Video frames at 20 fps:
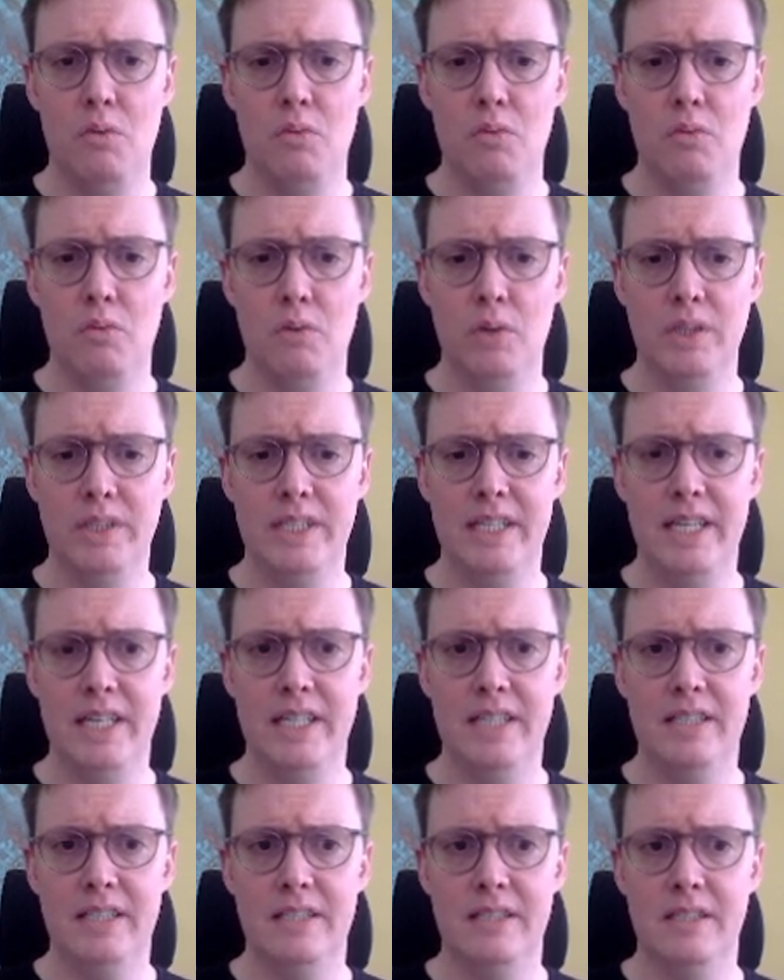rook
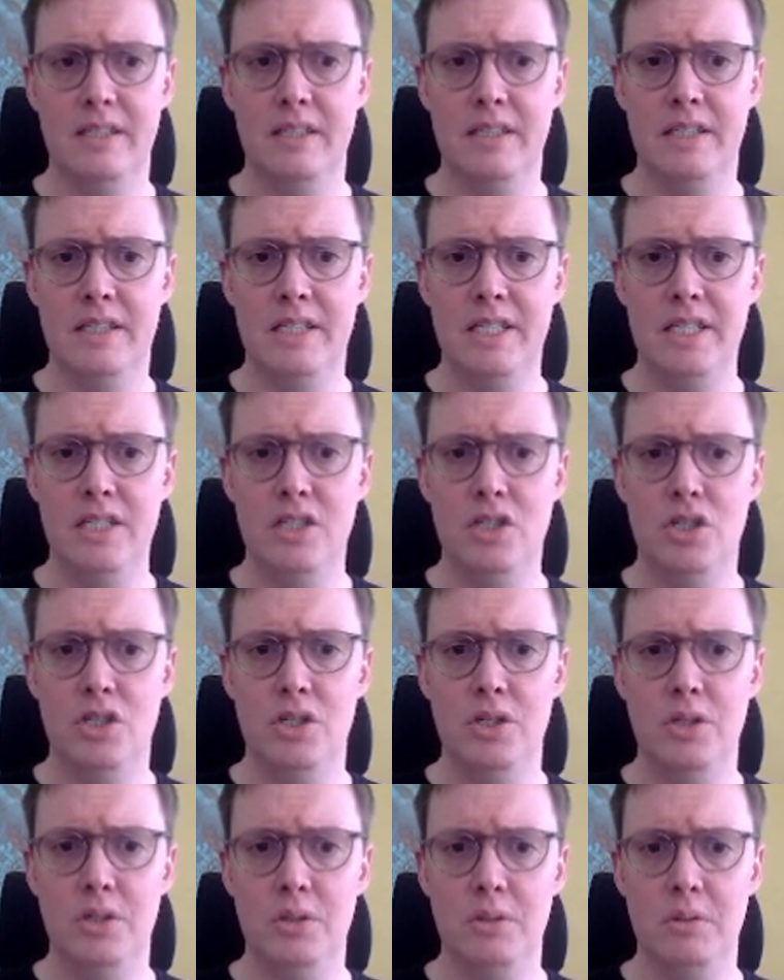takes
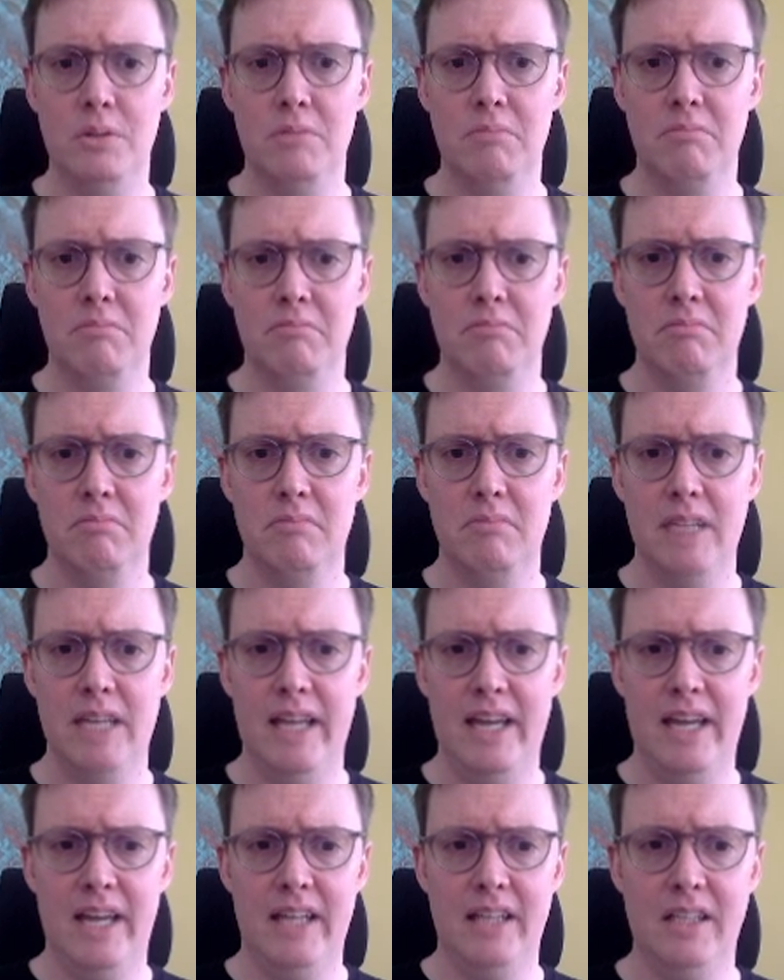d2,
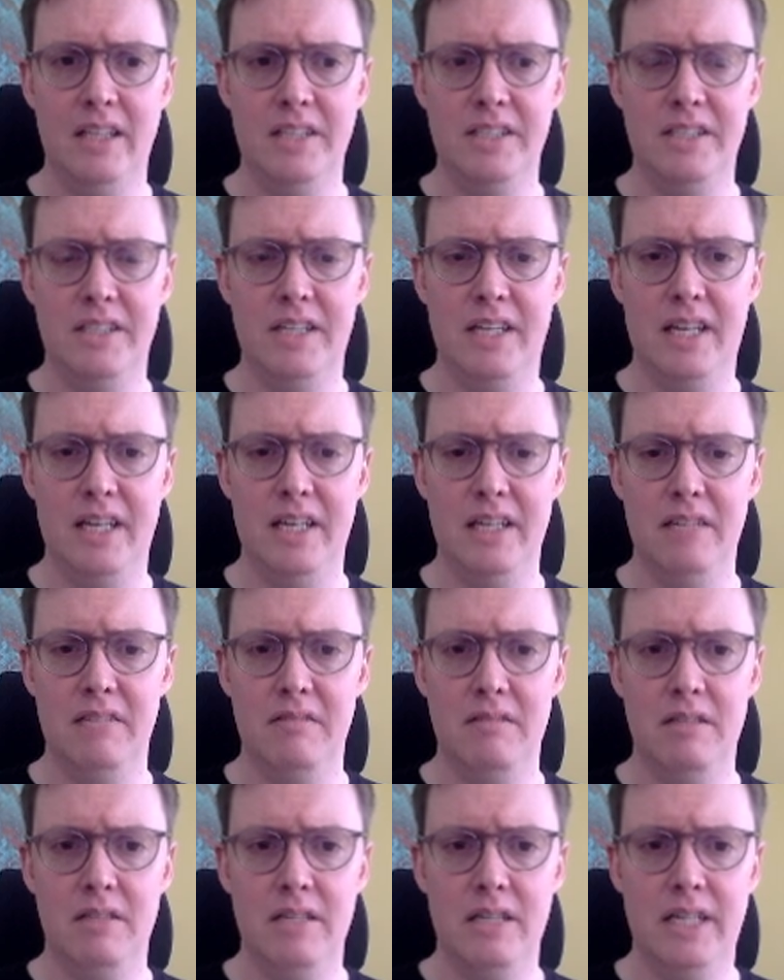and let's say
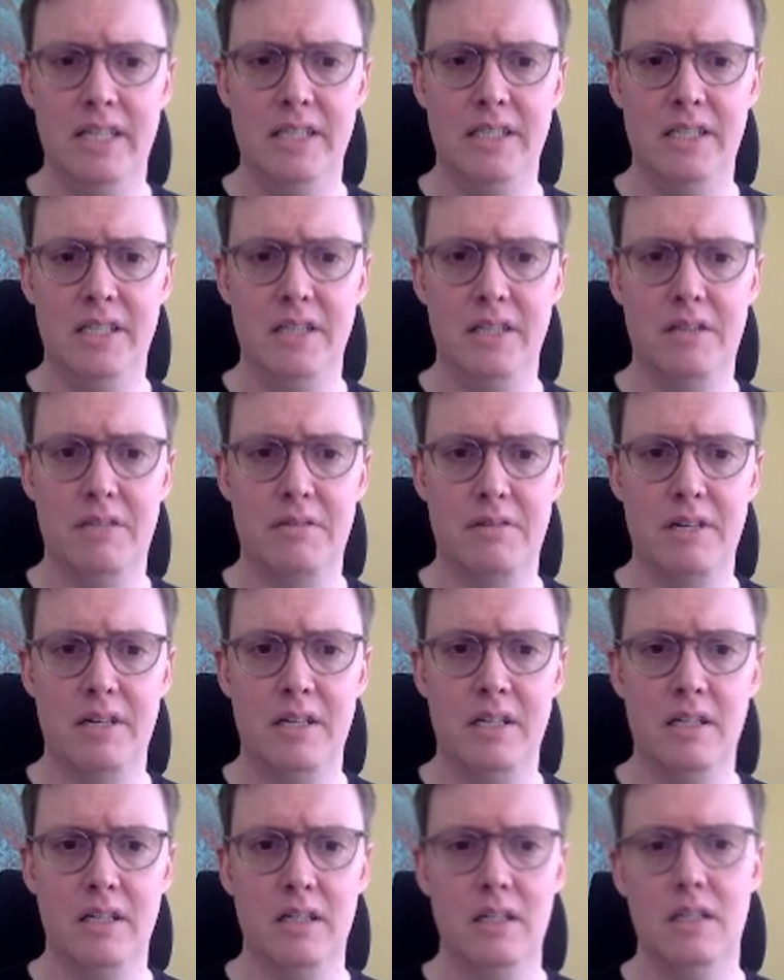knight
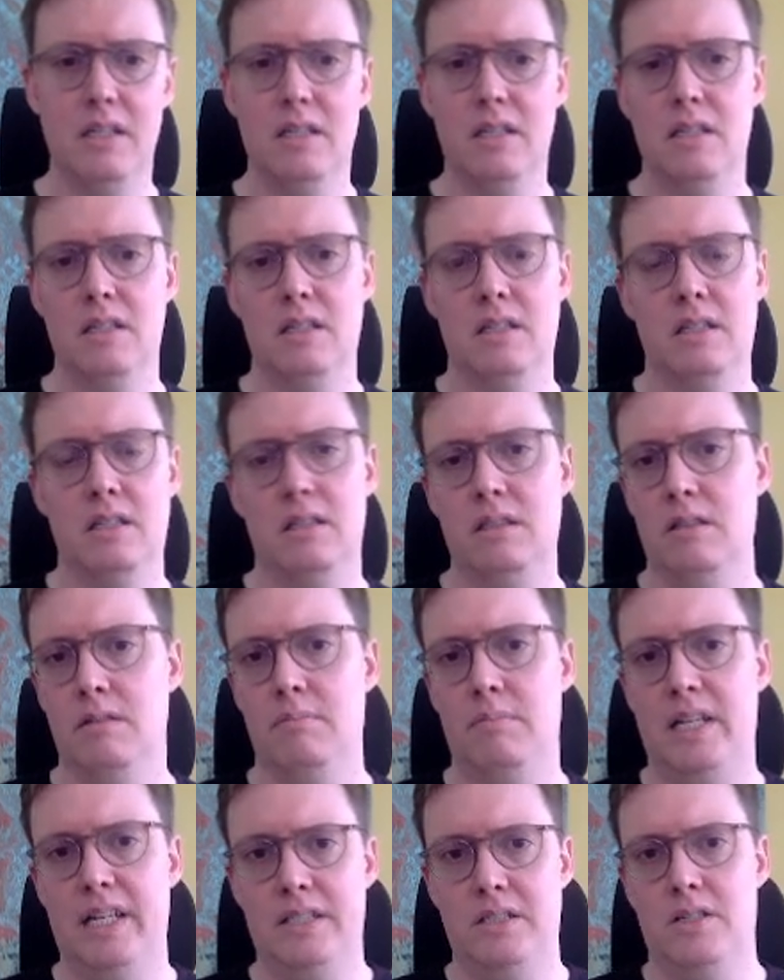c3,
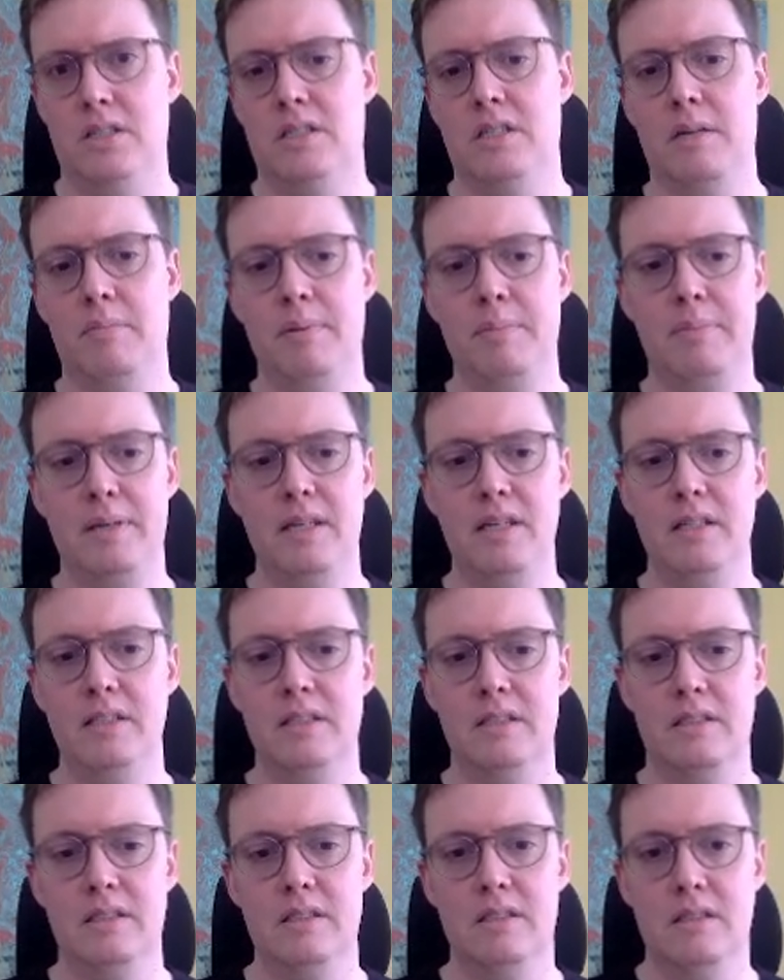black's just up a
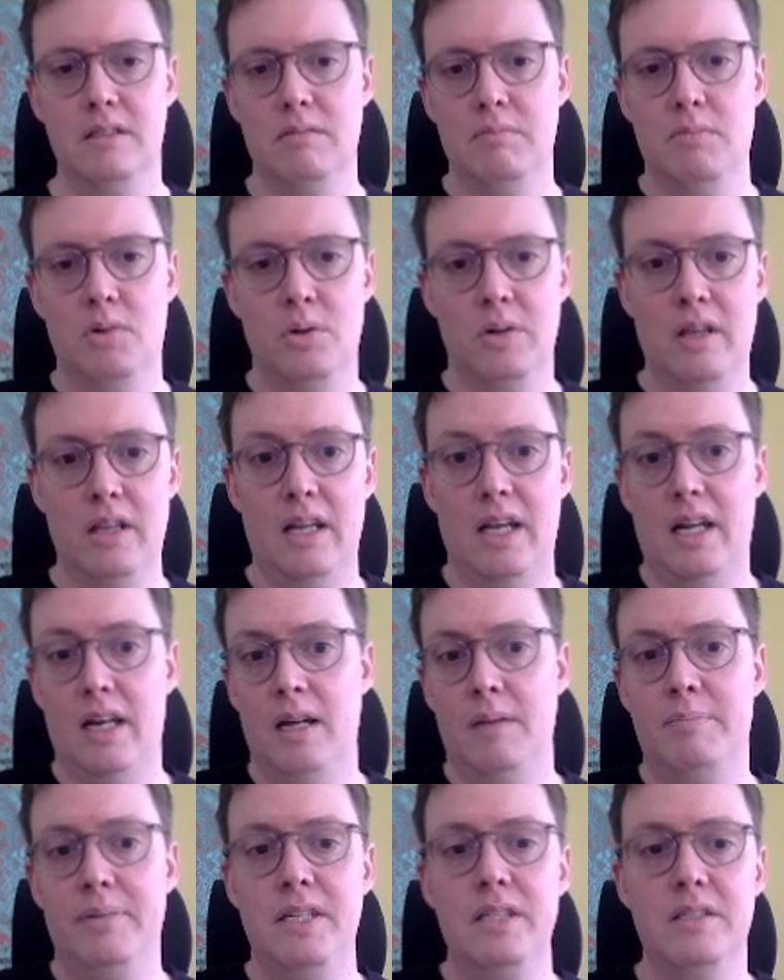piece. More than that,
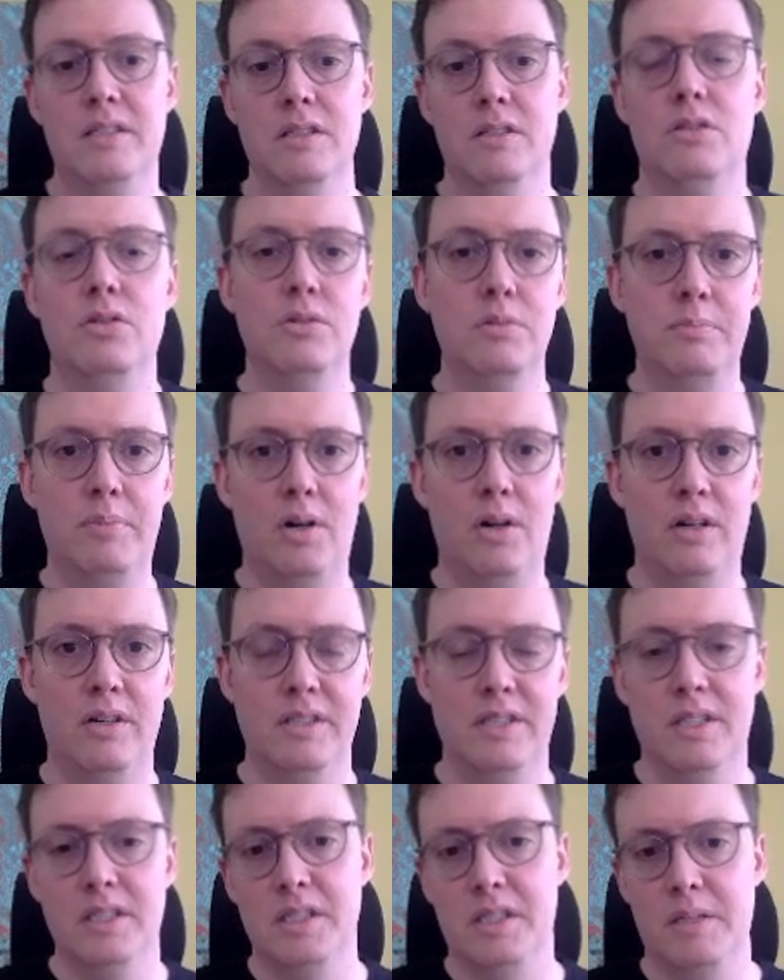a piece and 2 pawns,
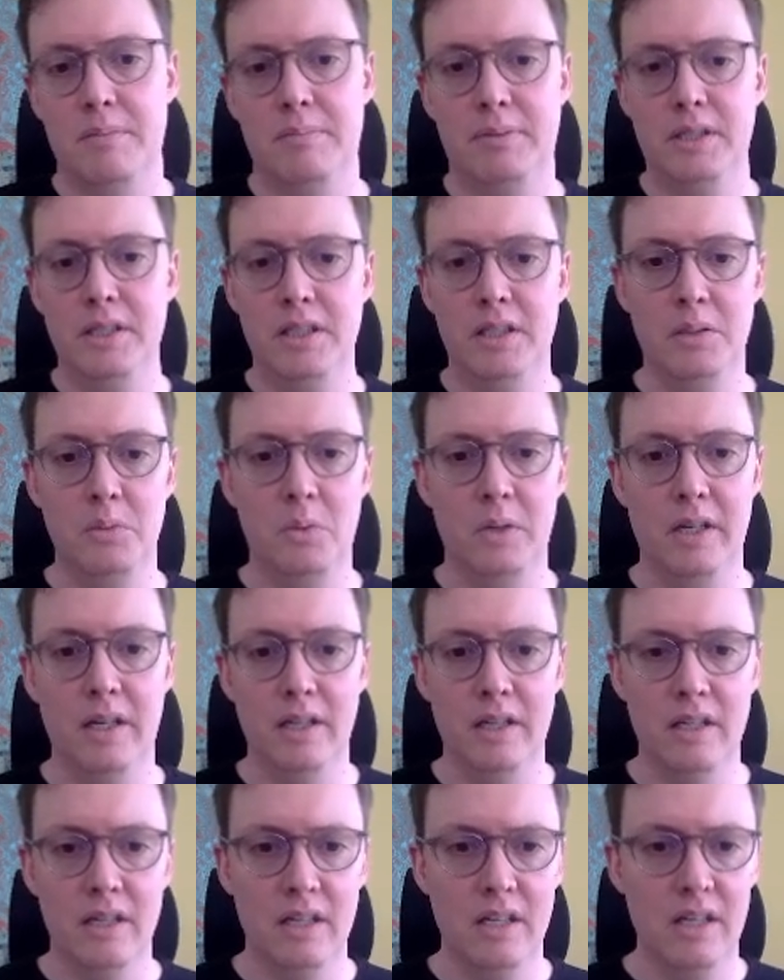and is completely winning.
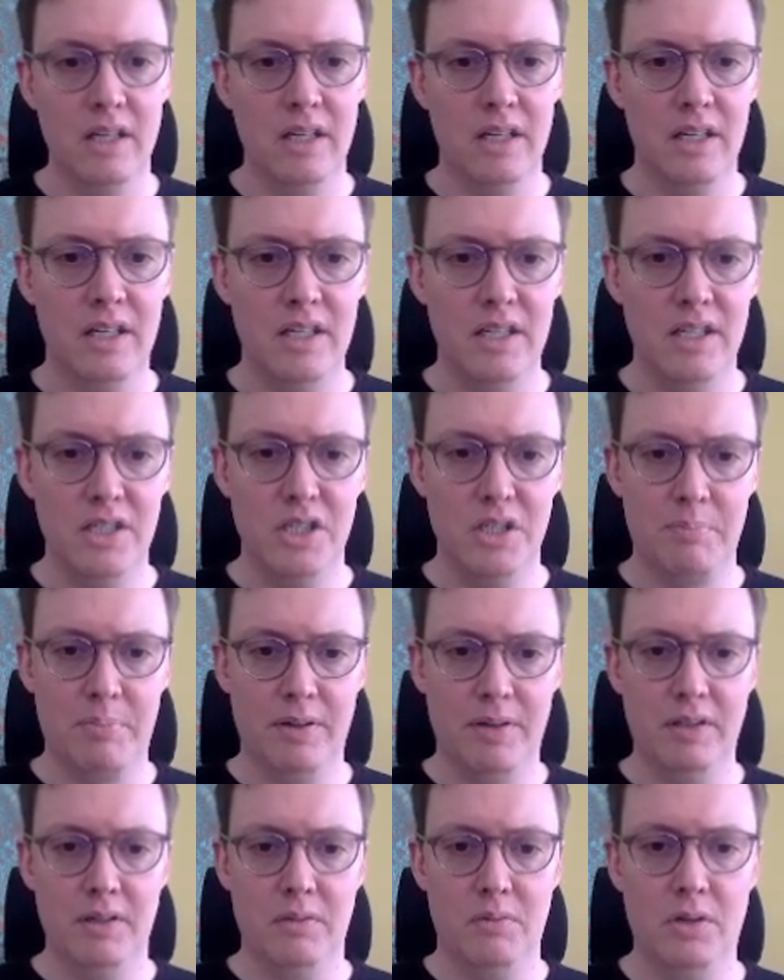You just
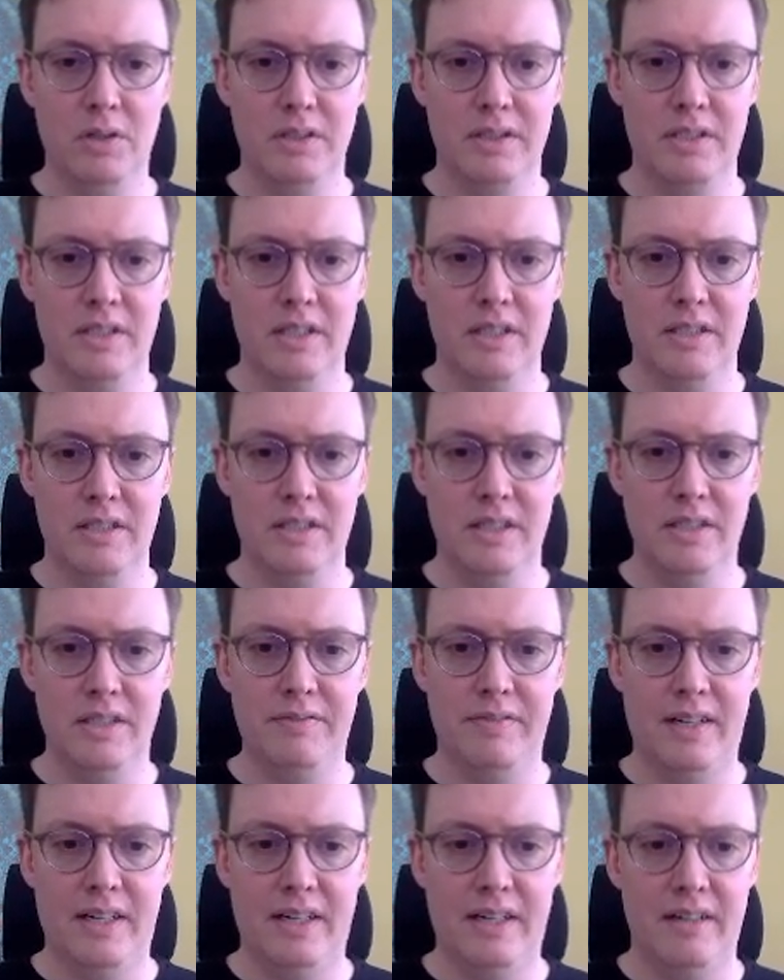bring the rooks to the
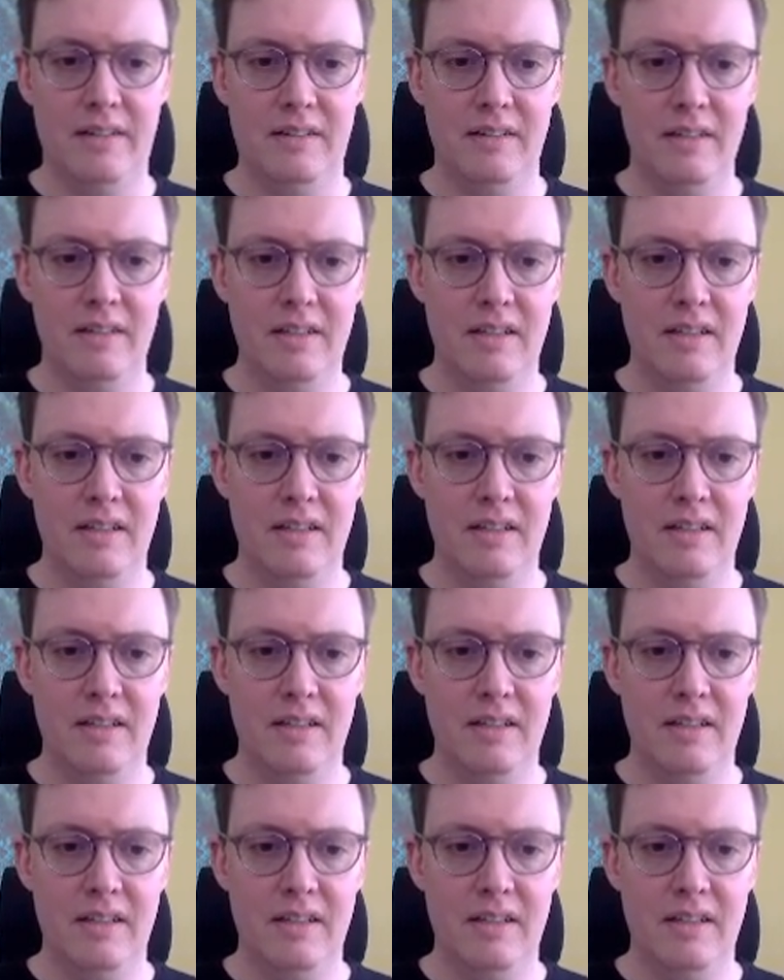c-file